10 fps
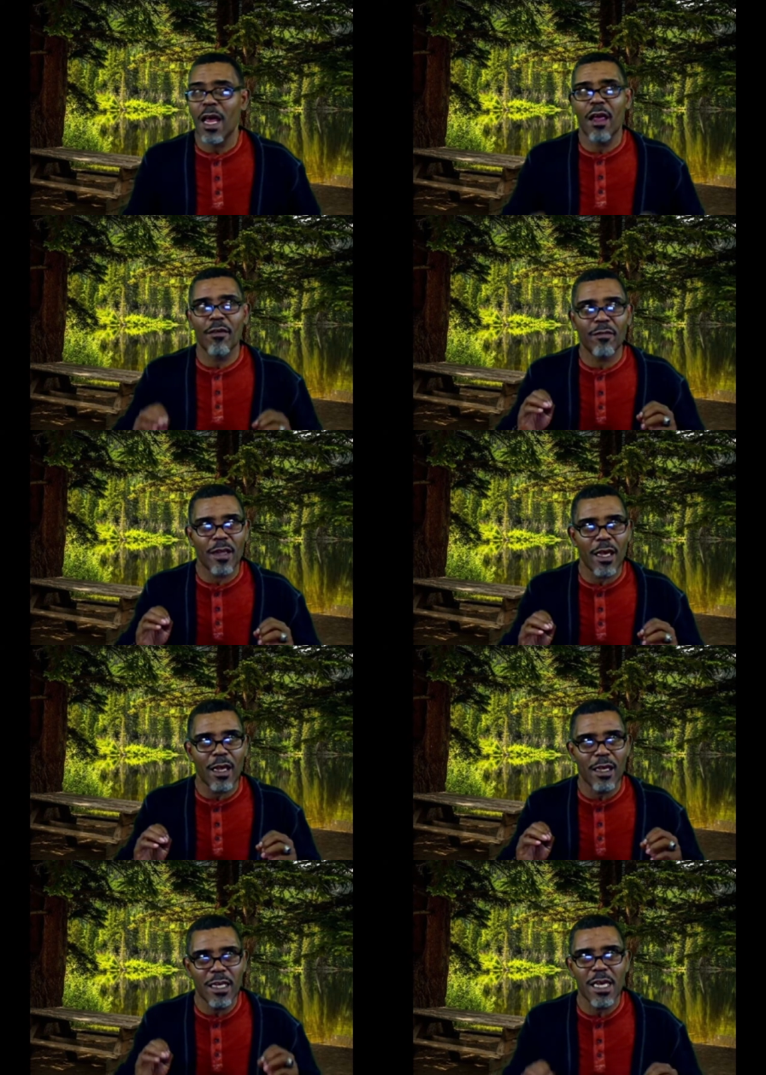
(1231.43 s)
And
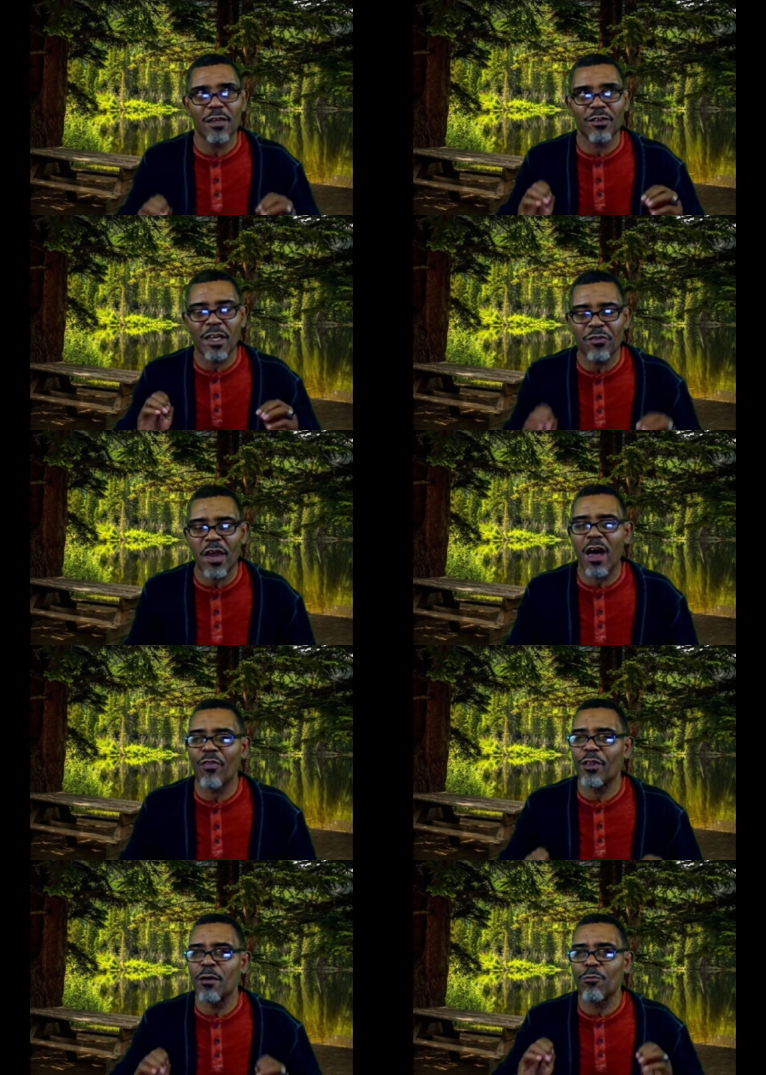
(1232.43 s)
he has
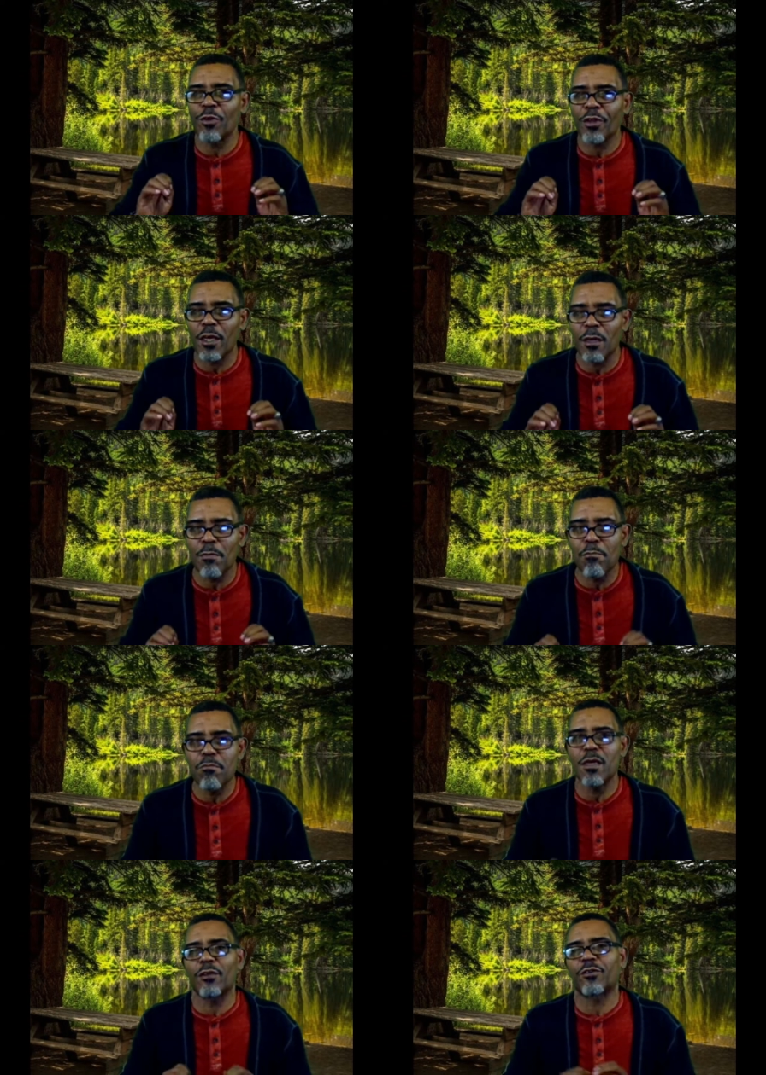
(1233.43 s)
endowed them with
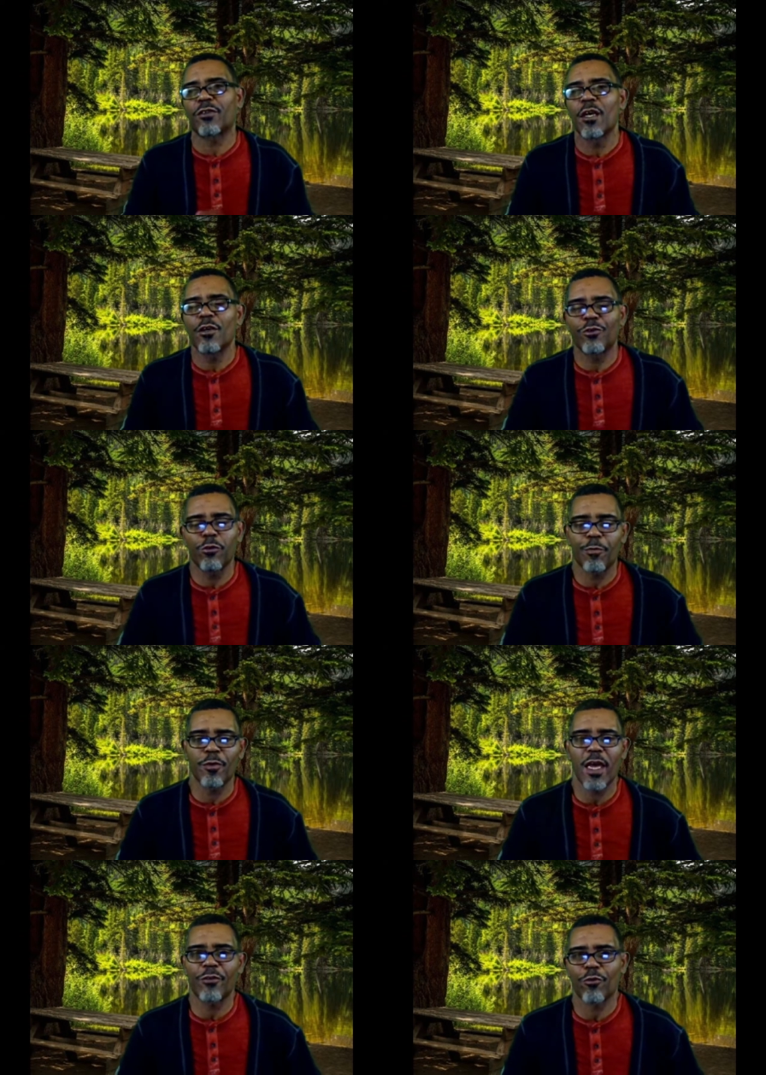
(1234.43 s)
immense
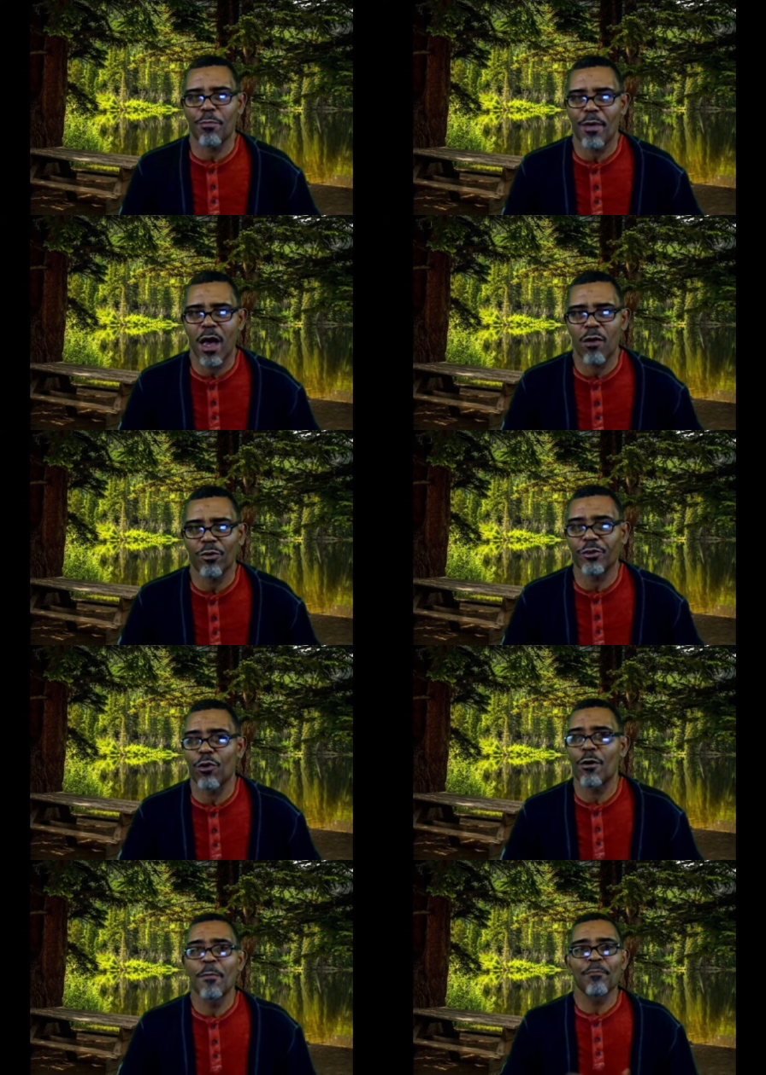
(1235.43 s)
supernatural power. So,